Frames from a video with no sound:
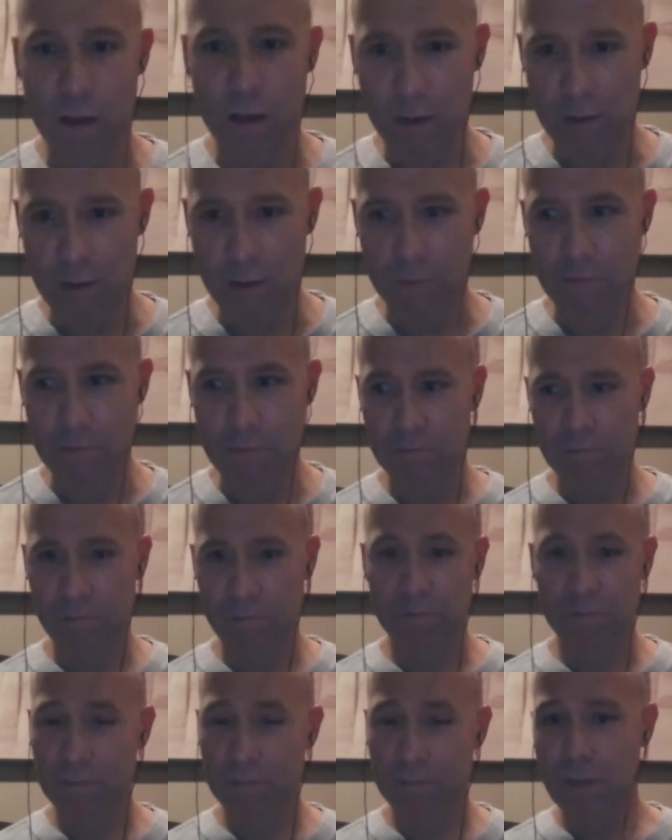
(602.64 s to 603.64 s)

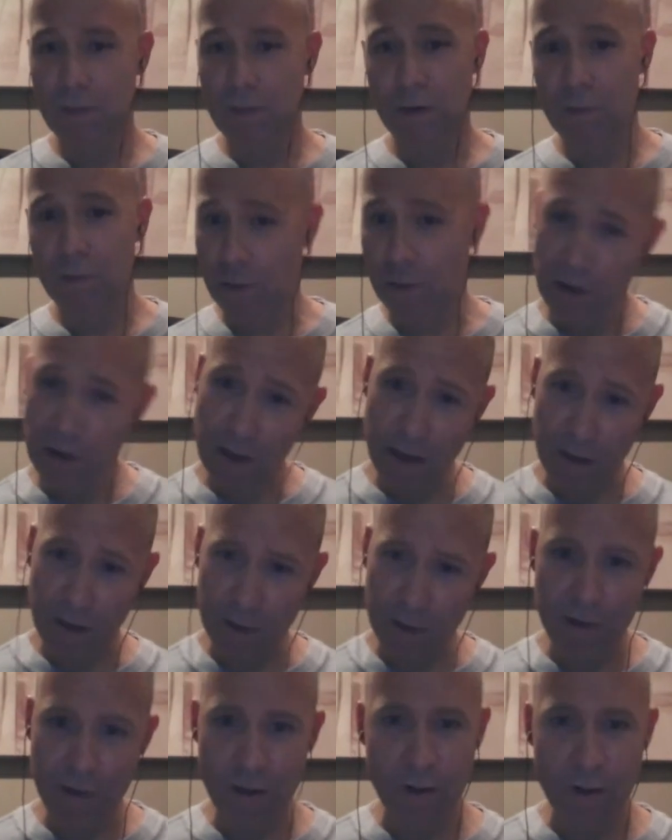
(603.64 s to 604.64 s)
They're not
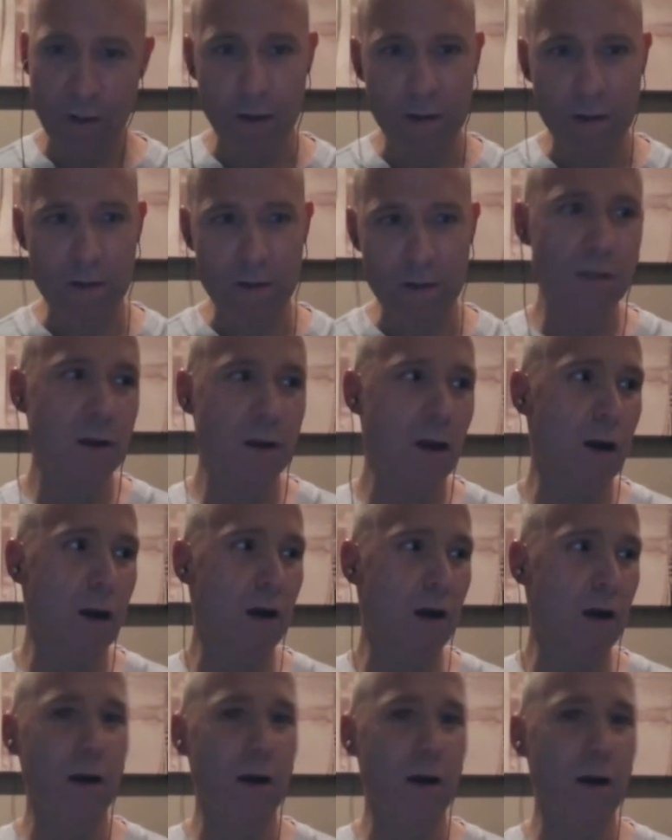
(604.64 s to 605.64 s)
carrying guns,
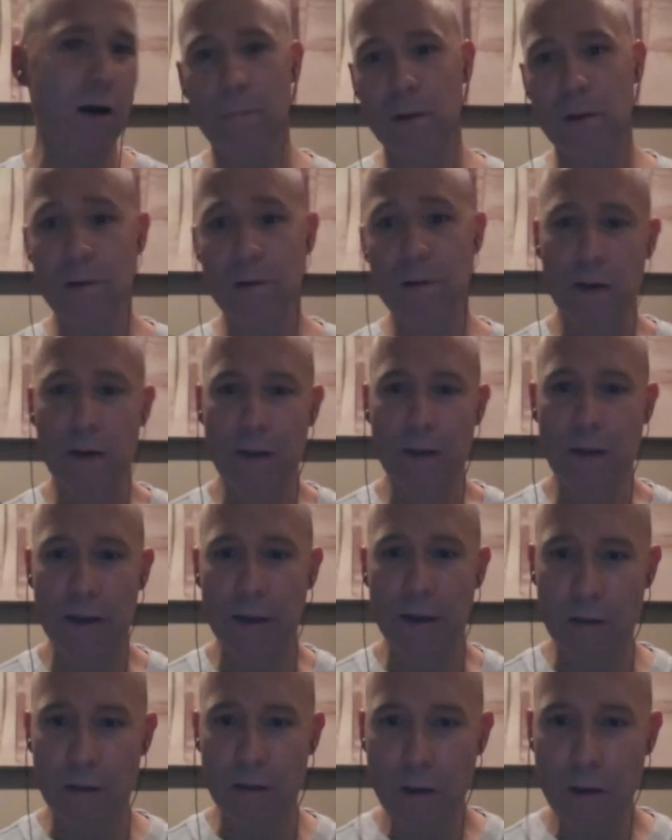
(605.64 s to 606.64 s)
but again,